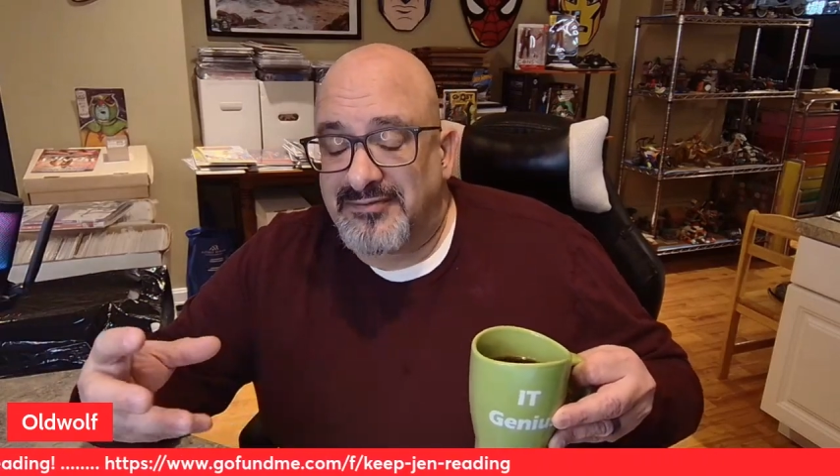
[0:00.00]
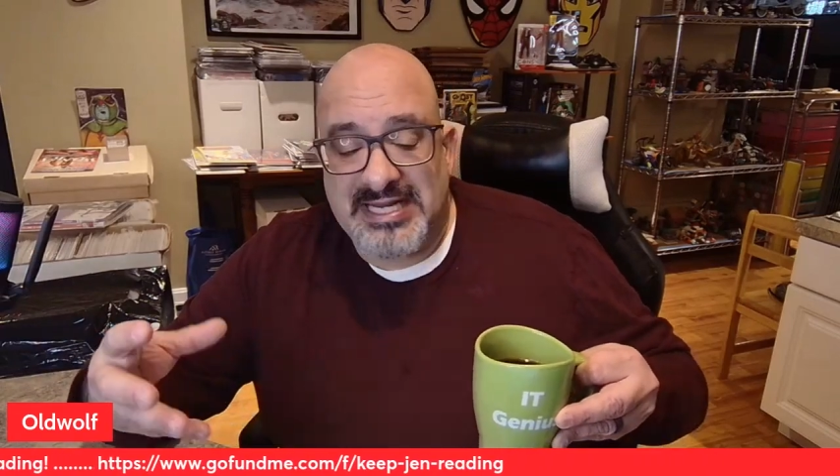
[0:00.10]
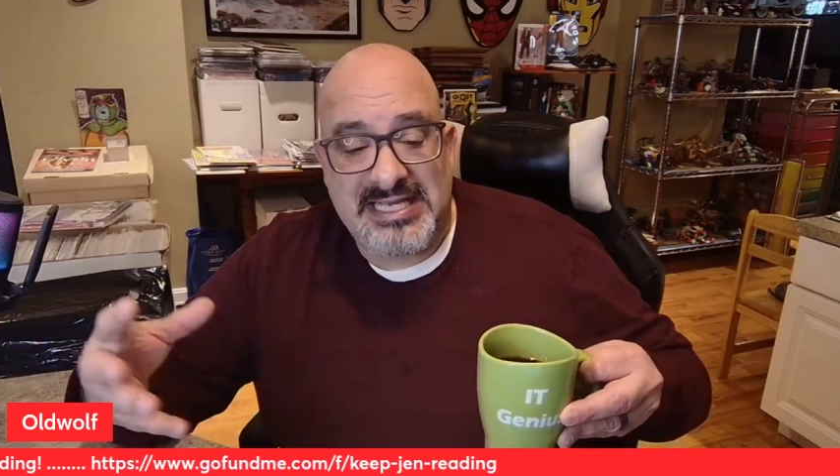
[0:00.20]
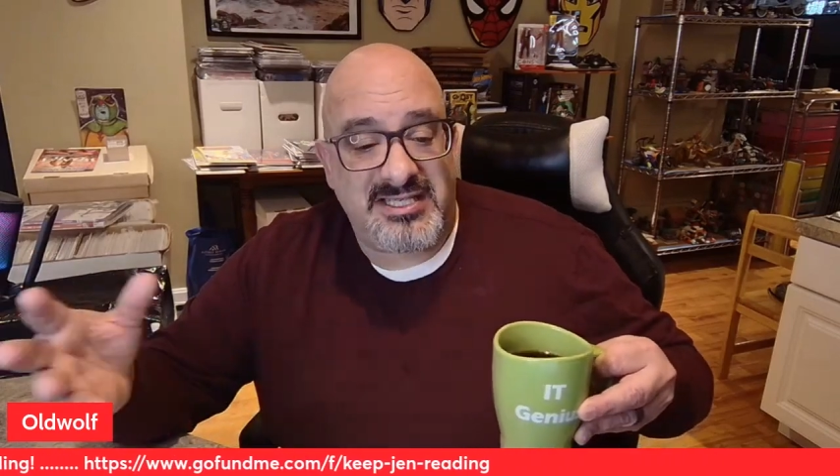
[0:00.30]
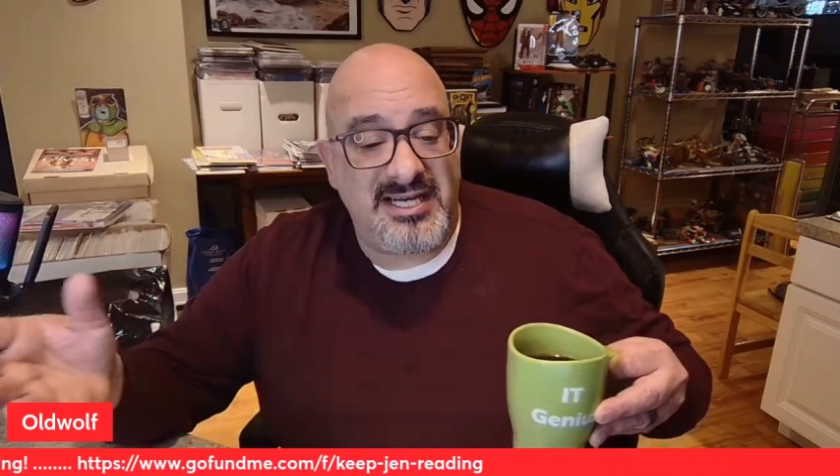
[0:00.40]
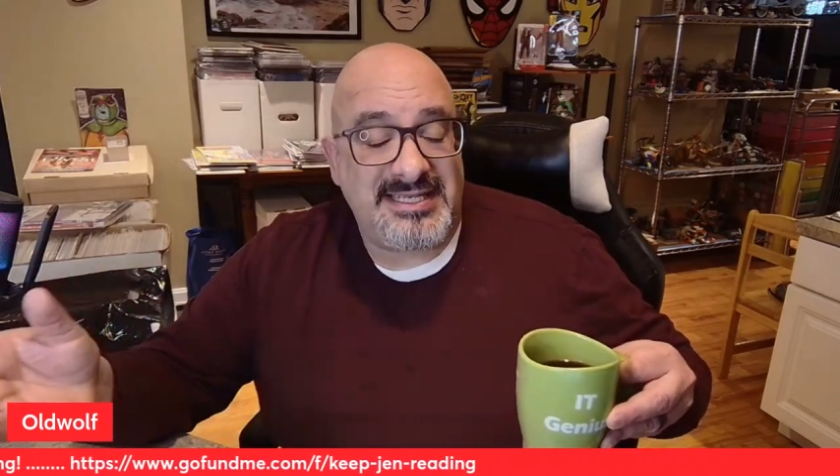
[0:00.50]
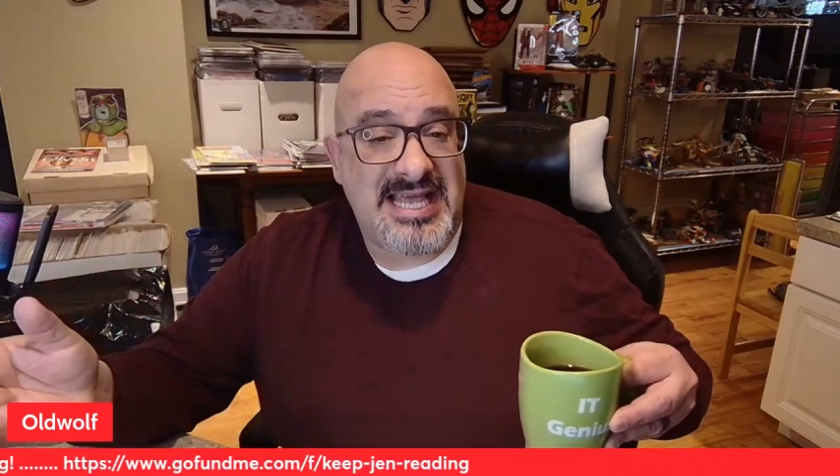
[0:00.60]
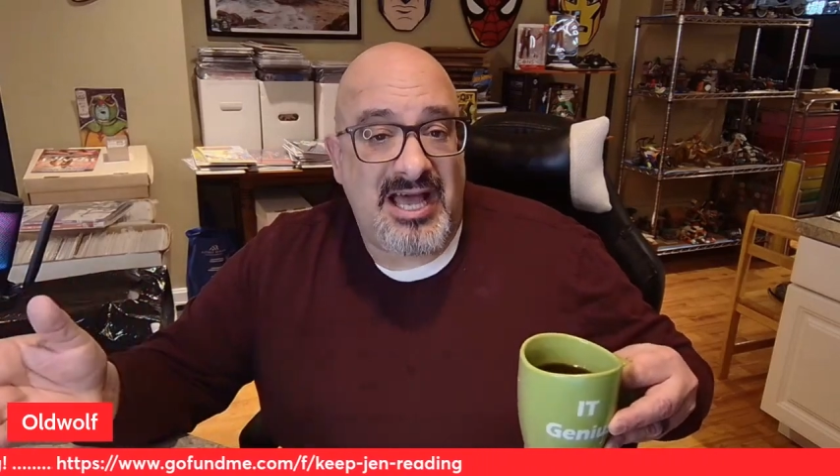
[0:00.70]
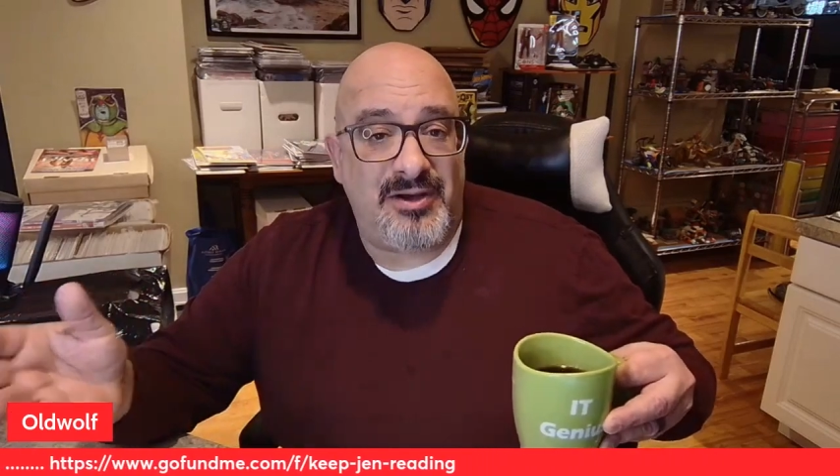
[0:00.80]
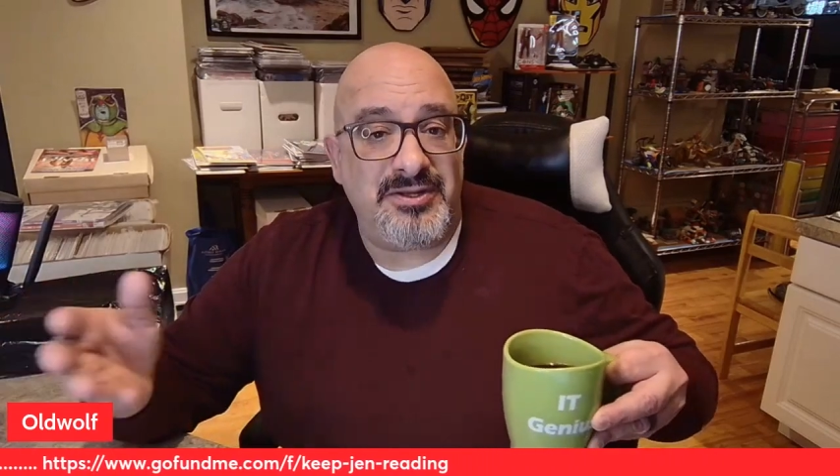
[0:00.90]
that he's cut down.